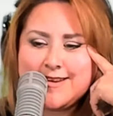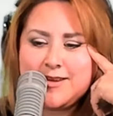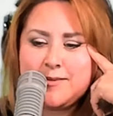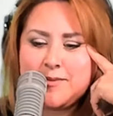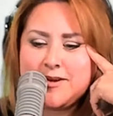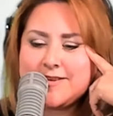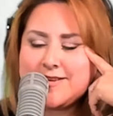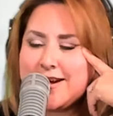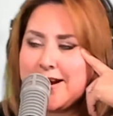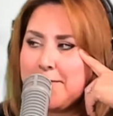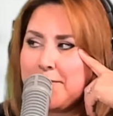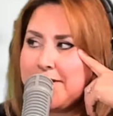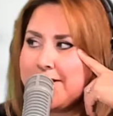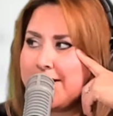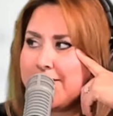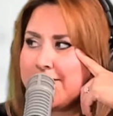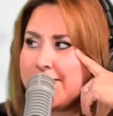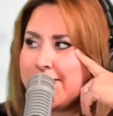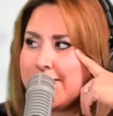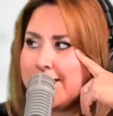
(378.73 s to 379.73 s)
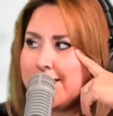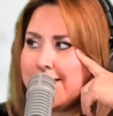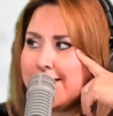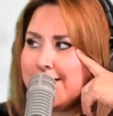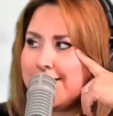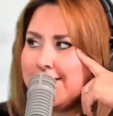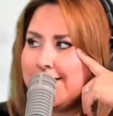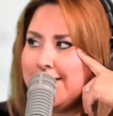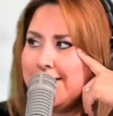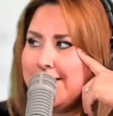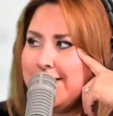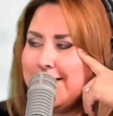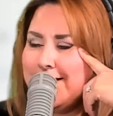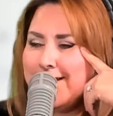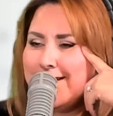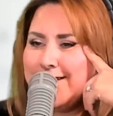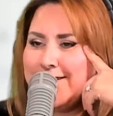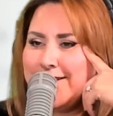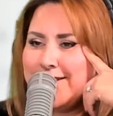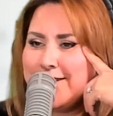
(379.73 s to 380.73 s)
my time on everything.
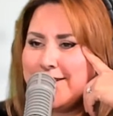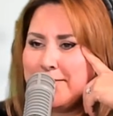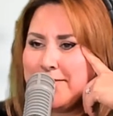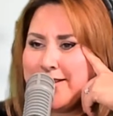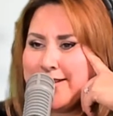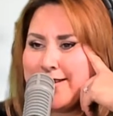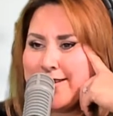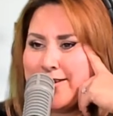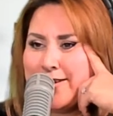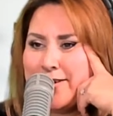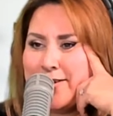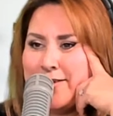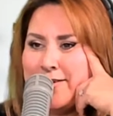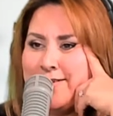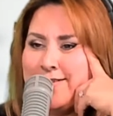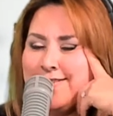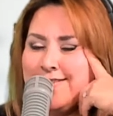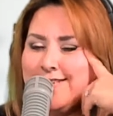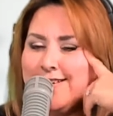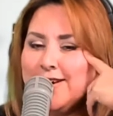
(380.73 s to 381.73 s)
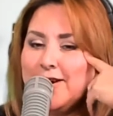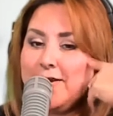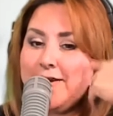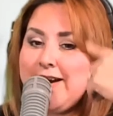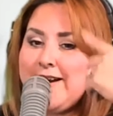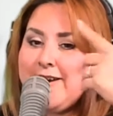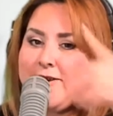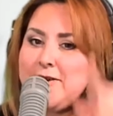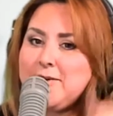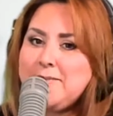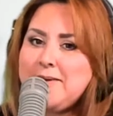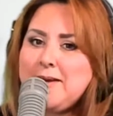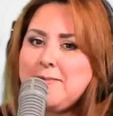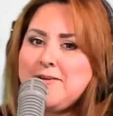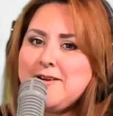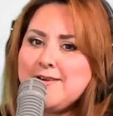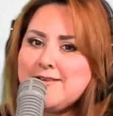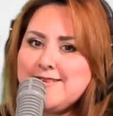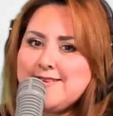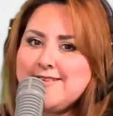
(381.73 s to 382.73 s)
And then I'm like, oh, okay, you're a
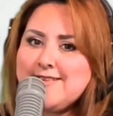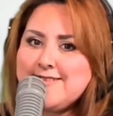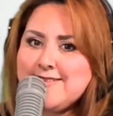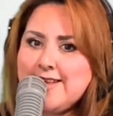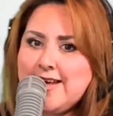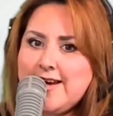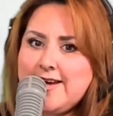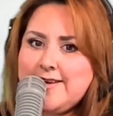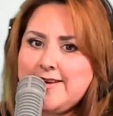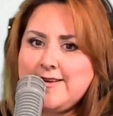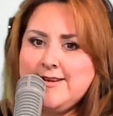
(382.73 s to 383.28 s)
baby. I'll let it slide.